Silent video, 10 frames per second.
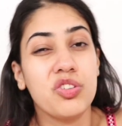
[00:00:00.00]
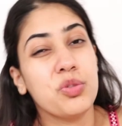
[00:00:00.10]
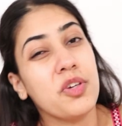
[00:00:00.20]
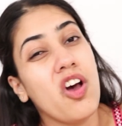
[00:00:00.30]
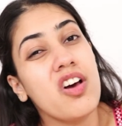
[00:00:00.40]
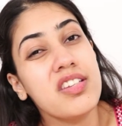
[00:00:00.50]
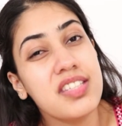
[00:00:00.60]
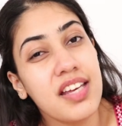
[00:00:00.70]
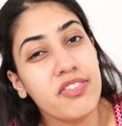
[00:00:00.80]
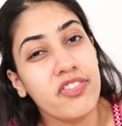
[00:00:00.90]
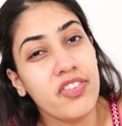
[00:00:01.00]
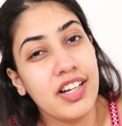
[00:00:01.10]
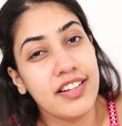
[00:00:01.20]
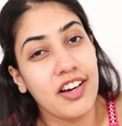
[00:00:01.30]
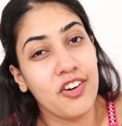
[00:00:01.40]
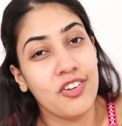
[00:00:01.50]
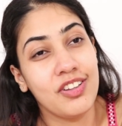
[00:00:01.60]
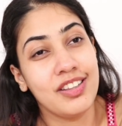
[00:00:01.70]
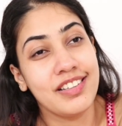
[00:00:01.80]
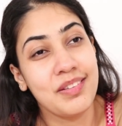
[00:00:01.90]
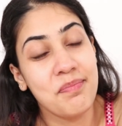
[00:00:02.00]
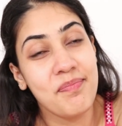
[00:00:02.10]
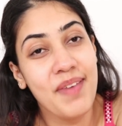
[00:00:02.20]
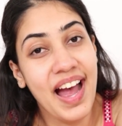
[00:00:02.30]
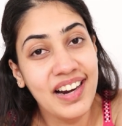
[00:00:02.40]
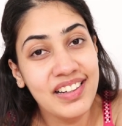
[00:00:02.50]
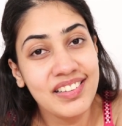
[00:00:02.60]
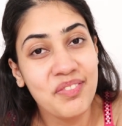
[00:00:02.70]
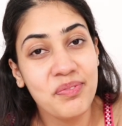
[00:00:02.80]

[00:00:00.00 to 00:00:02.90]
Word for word: To be honest, I felt a little bad